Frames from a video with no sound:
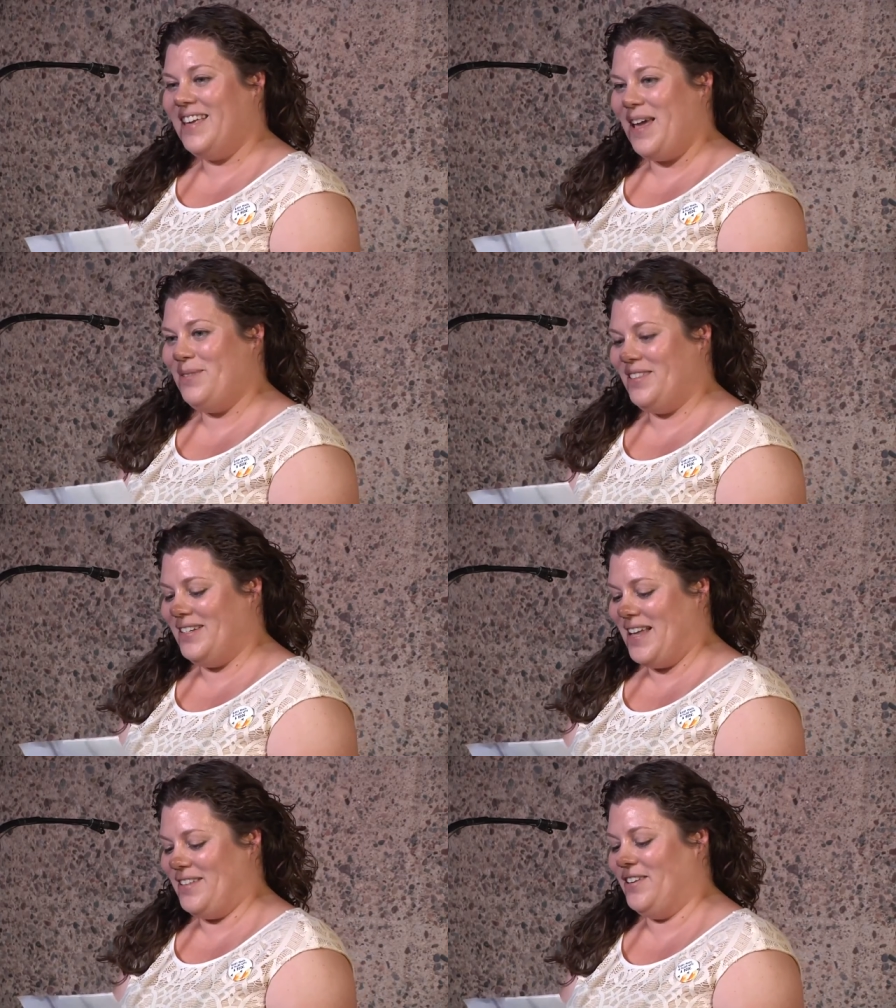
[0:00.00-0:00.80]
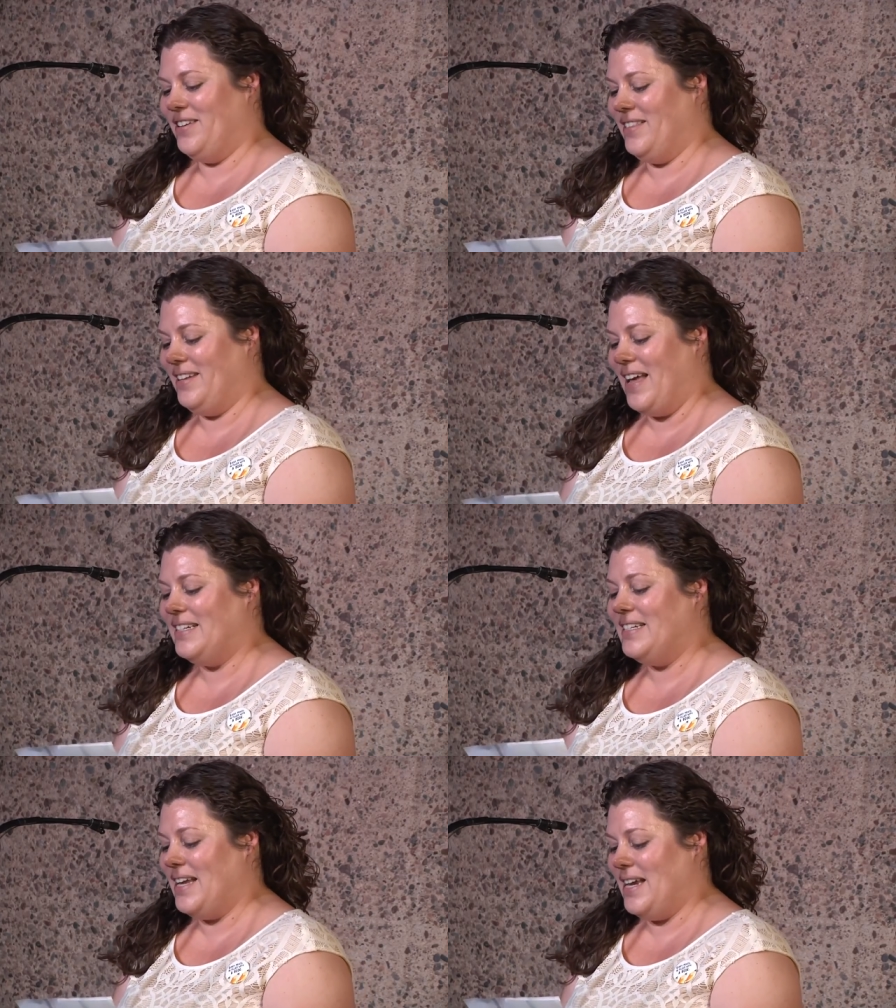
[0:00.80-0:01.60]
came to the desert in the
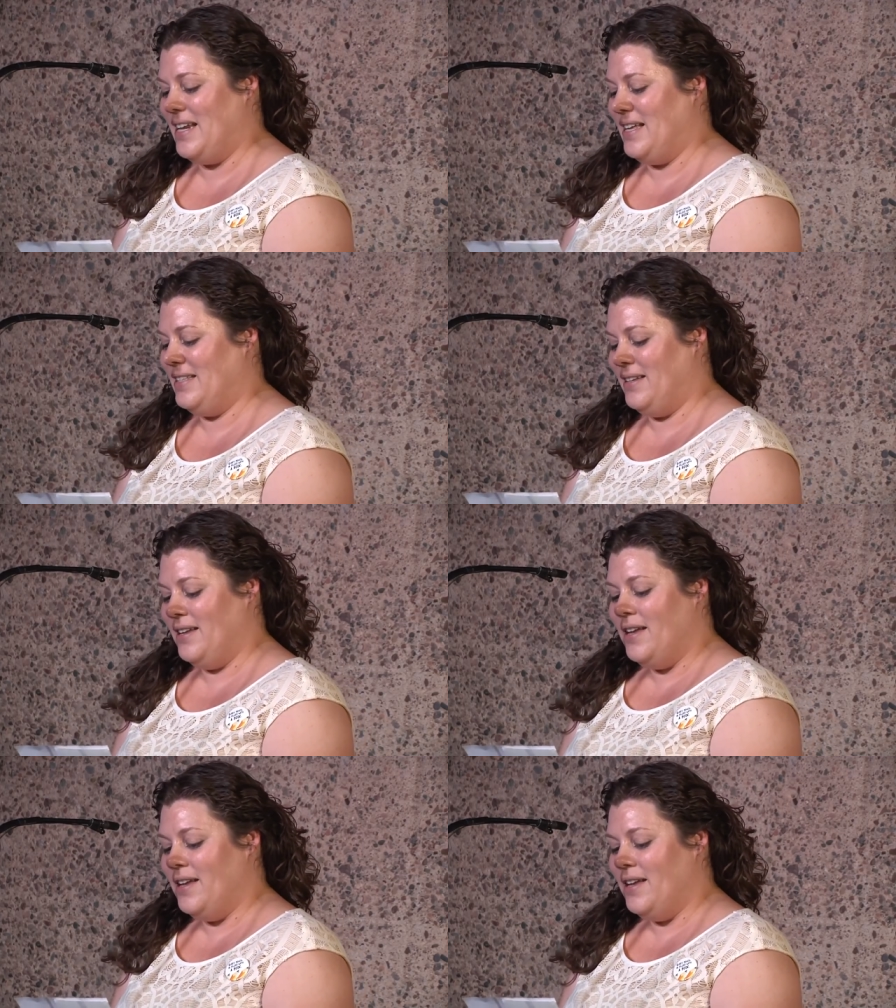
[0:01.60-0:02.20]
nineteen eighties